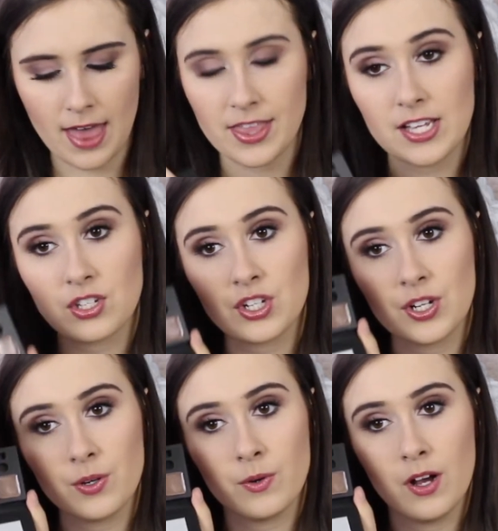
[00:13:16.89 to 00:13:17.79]
these
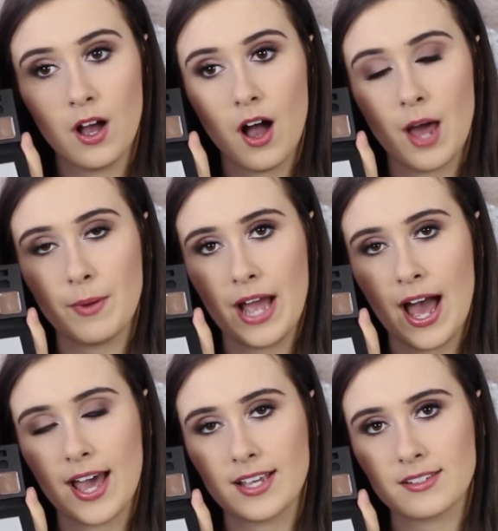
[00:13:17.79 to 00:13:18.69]
two on my
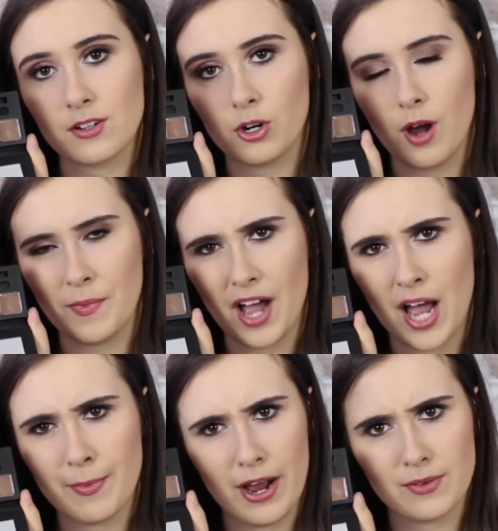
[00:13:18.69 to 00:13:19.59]
eyes, or on my
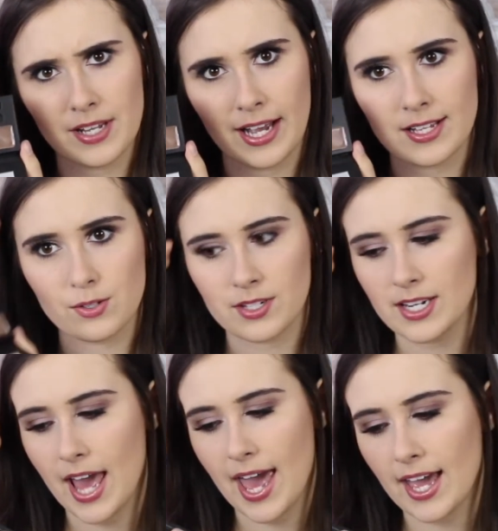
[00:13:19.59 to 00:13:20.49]
eyebrows, I guess,
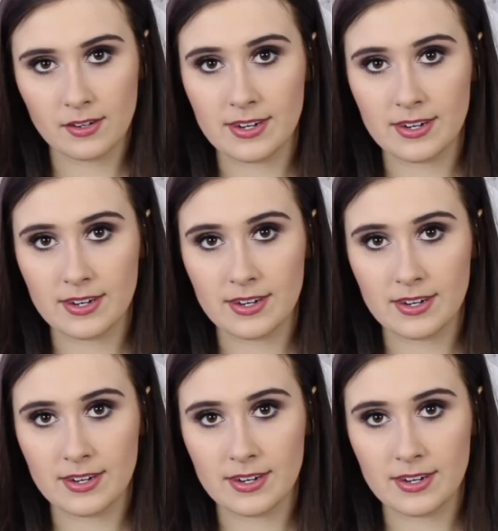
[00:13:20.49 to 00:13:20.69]
today.